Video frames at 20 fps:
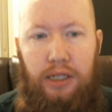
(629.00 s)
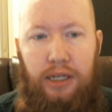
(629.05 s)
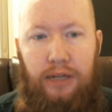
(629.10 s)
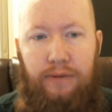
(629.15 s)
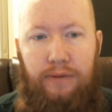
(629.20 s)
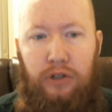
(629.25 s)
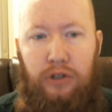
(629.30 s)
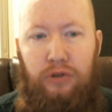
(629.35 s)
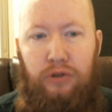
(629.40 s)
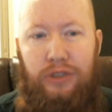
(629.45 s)

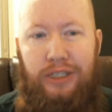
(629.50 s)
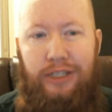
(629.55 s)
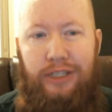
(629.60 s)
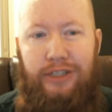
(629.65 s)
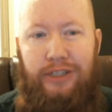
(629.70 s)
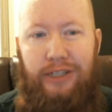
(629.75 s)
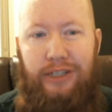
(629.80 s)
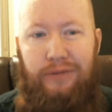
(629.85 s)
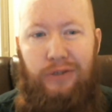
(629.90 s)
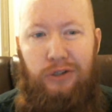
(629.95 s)
if you don't see
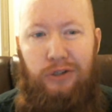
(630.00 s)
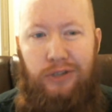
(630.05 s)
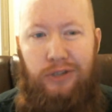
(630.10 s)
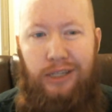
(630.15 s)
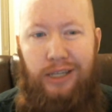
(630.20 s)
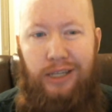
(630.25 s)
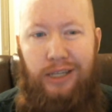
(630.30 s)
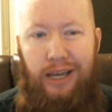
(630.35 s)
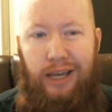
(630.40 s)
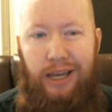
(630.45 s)
yourself
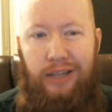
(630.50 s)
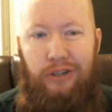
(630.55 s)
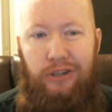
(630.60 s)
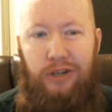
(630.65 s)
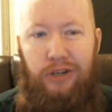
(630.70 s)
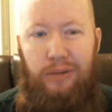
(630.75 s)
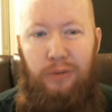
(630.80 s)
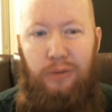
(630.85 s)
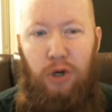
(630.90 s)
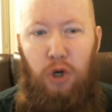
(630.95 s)
using that and
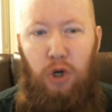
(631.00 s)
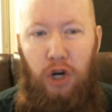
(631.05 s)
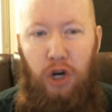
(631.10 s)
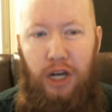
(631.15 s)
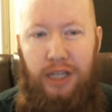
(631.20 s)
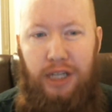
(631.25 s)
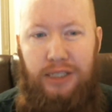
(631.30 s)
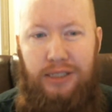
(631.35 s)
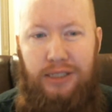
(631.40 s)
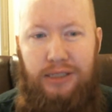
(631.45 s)
you come
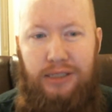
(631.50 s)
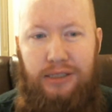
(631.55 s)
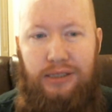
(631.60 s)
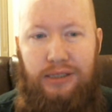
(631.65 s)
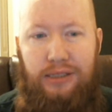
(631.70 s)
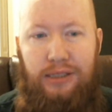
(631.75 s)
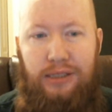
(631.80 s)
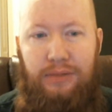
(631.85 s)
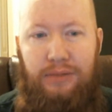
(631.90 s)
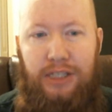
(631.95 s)
across
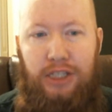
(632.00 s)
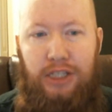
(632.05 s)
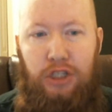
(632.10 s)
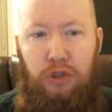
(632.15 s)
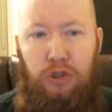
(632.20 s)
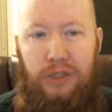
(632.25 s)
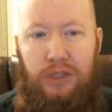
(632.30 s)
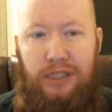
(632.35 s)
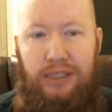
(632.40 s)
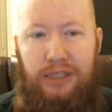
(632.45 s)
something
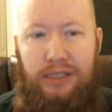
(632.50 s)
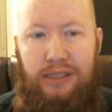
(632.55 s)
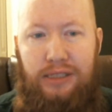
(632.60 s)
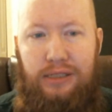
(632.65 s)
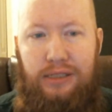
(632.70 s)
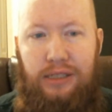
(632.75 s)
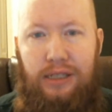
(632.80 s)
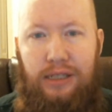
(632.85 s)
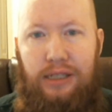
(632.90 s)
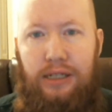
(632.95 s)
you
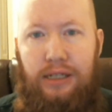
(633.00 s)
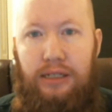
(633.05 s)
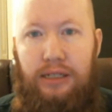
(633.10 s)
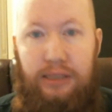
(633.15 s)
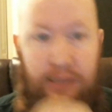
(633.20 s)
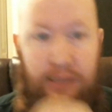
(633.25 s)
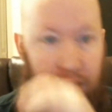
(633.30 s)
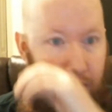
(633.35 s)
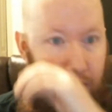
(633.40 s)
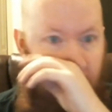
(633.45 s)
can
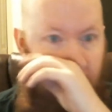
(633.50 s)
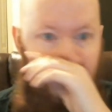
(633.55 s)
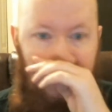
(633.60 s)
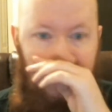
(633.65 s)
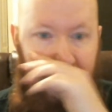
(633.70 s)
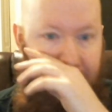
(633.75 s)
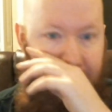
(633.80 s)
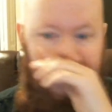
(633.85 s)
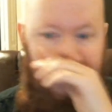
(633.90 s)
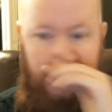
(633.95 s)

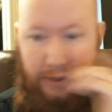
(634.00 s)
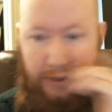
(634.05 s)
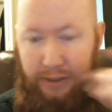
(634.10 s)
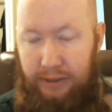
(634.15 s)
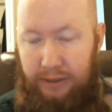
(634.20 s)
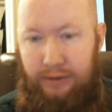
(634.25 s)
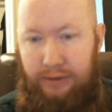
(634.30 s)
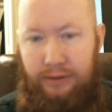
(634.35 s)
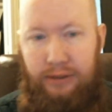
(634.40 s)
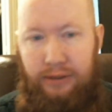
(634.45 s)
sell
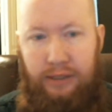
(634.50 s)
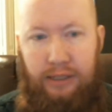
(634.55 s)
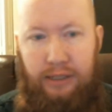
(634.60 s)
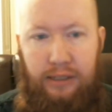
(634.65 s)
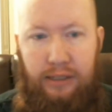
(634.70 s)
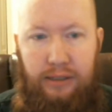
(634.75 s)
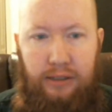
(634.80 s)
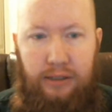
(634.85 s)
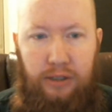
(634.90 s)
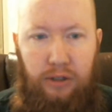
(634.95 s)

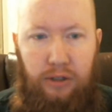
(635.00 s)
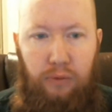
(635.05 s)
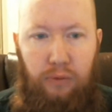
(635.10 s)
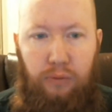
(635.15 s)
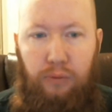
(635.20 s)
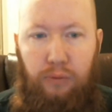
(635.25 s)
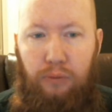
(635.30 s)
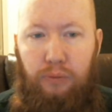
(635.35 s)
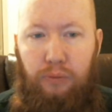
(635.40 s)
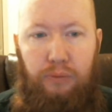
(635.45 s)

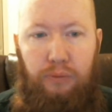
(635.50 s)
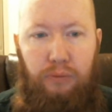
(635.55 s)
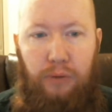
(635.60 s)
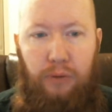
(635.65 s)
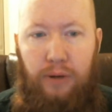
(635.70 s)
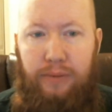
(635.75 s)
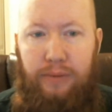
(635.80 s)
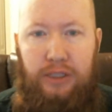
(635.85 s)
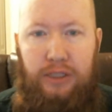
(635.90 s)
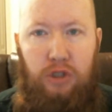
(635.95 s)
your
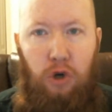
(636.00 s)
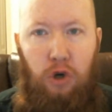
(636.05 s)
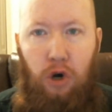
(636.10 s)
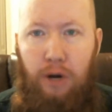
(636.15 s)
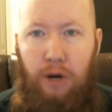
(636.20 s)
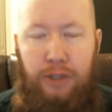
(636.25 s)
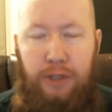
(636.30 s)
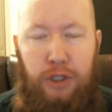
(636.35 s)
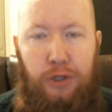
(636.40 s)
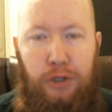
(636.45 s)
weapons or
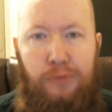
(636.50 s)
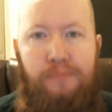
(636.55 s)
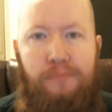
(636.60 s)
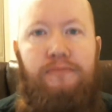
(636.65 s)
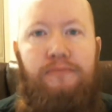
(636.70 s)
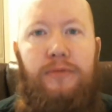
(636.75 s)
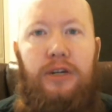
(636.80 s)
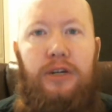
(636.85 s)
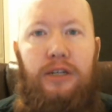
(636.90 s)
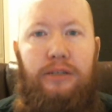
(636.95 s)
armor to,
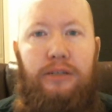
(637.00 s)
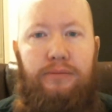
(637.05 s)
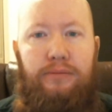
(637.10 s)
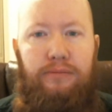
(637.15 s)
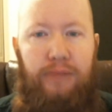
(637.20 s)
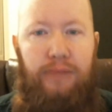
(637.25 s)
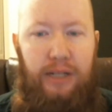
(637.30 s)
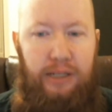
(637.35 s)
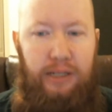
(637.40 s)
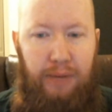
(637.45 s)

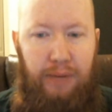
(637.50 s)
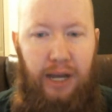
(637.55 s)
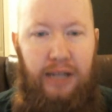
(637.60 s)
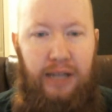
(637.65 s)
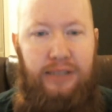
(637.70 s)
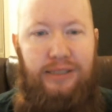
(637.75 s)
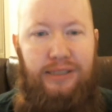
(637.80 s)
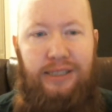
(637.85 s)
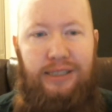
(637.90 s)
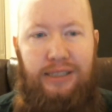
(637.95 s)
mainly
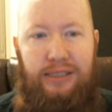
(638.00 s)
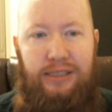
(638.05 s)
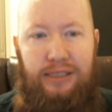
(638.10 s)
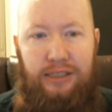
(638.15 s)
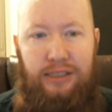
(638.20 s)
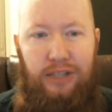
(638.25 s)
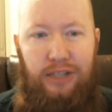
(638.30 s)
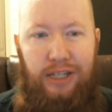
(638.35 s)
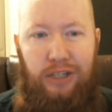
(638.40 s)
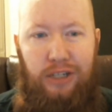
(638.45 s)
bots, because
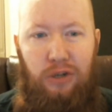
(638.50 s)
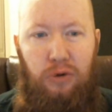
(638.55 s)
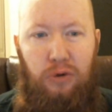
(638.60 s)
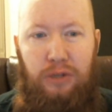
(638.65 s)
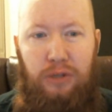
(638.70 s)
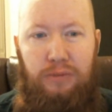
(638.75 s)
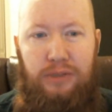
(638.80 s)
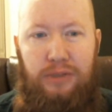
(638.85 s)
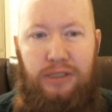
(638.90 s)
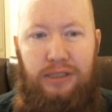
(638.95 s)
there's like no
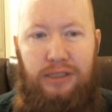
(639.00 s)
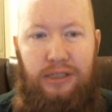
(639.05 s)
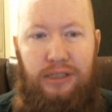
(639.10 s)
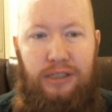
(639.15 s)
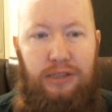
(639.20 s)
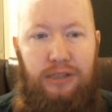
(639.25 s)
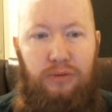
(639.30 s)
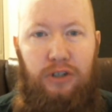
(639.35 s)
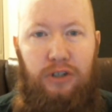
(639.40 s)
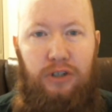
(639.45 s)
humans in
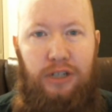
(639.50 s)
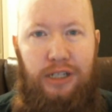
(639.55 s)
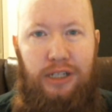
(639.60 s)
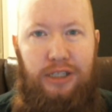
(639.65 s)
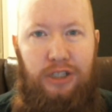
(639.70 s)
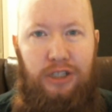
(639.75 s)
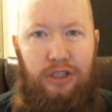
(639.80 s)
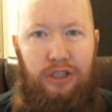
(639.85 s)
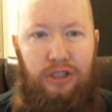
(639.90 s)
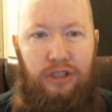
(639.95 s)
this world
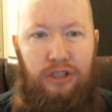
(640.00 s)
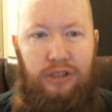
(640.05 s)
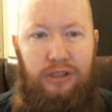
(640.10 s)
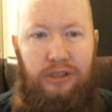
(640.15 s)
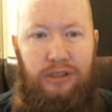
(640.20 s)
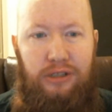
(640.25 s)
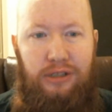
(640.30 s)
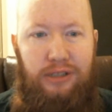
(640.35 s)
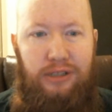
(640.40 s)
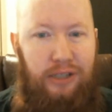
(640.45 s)
unless you're
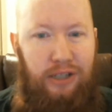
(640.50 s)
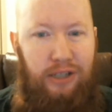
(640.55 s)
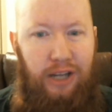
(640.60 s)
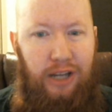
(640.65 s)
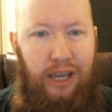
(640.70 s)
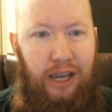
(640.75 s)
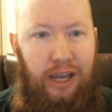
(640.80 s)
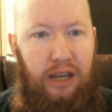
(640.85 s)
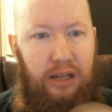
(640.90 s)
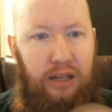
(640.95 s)
another
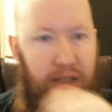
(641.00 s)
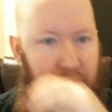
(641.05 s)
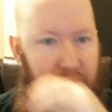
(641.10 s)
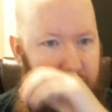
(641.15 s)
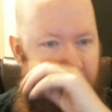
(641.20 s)
AI,